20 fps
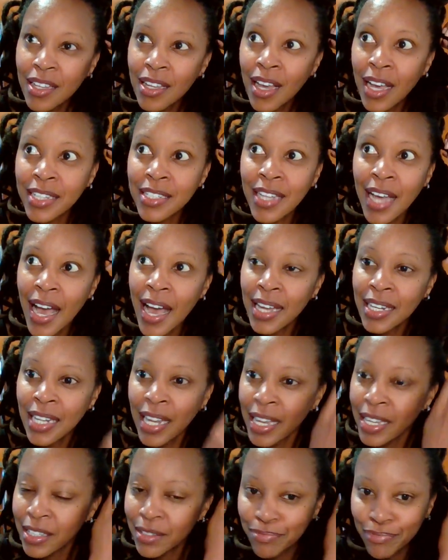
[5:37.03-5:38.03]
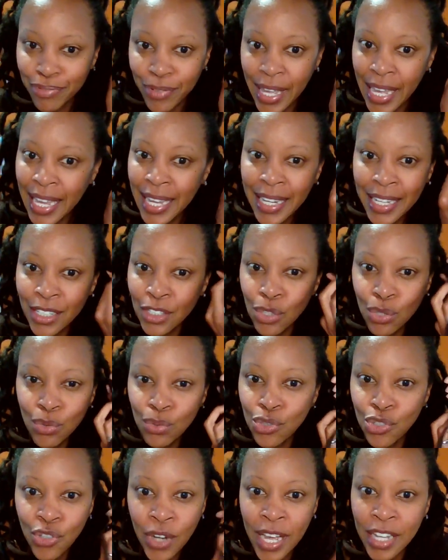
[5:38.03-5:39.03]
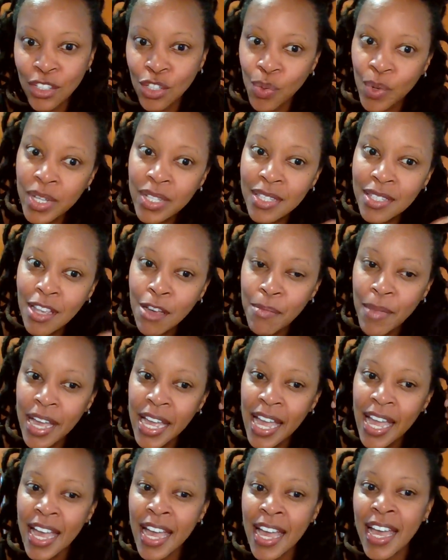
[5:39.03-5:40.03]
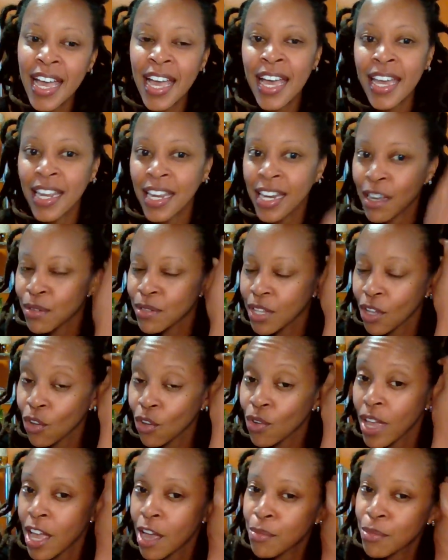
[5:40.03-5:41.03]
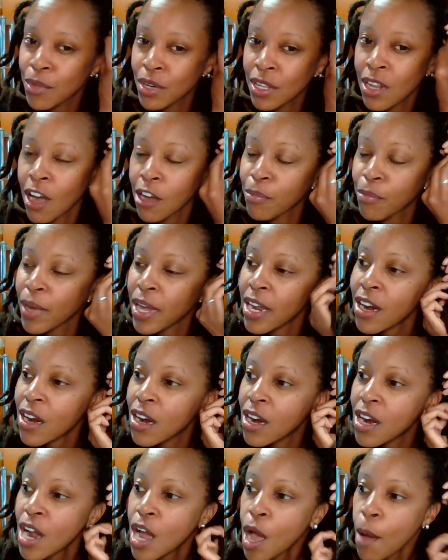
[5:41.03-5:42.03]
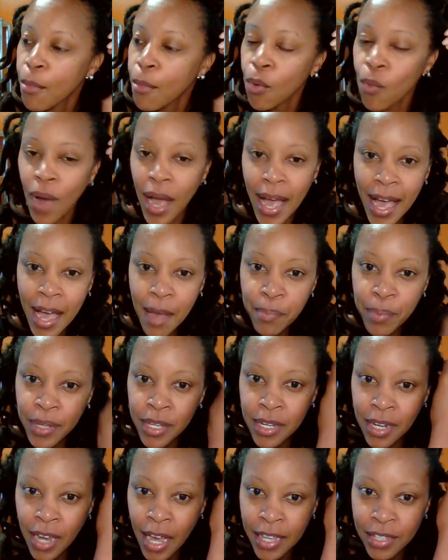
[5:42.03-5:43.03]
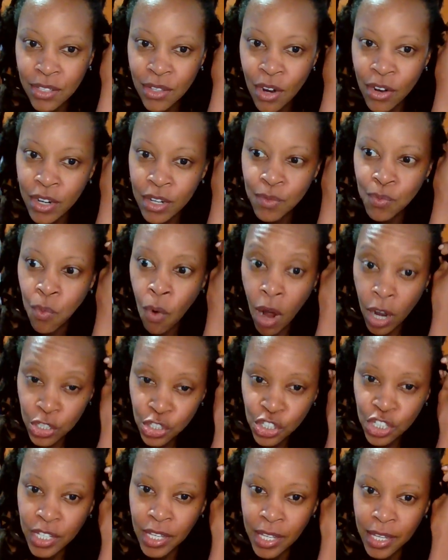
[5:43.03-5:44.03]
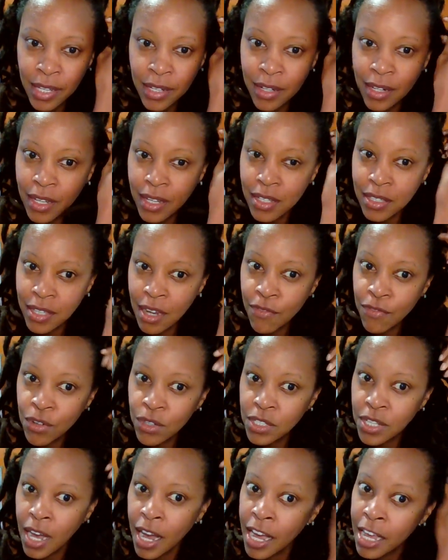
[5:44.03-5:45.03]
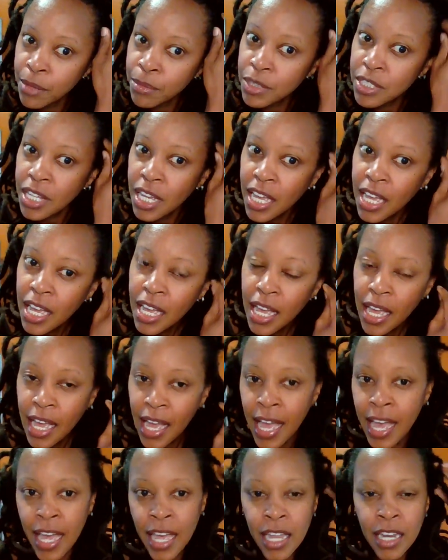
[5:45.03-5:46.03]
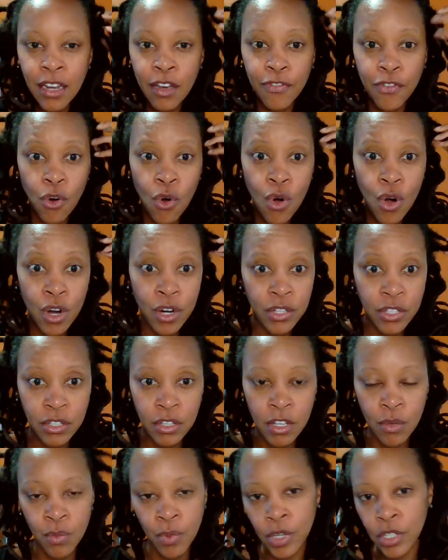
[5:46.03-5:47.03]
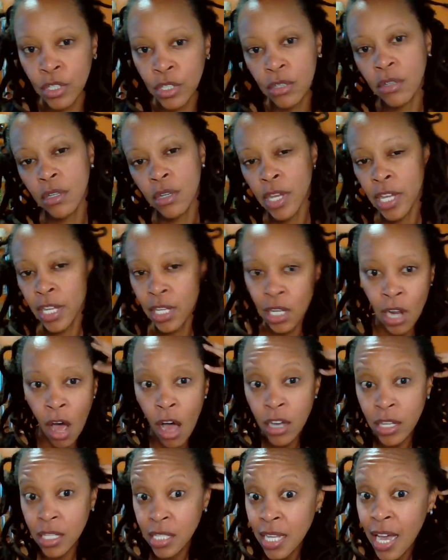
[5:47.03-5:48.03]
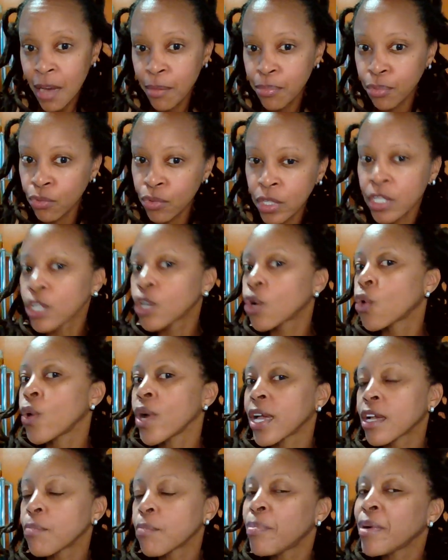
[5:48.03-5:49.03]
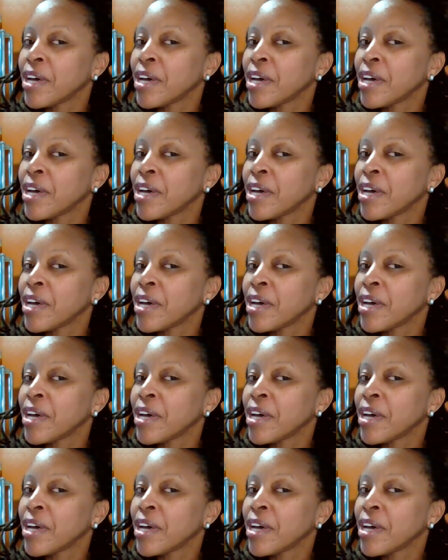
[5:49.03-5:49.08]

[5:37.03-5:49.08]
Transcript: I had like 82 strand twists on my head, and I was like, okay, I'm gonna lock my hair. But what happened, I started washing it several times, and of course it locked up really quick.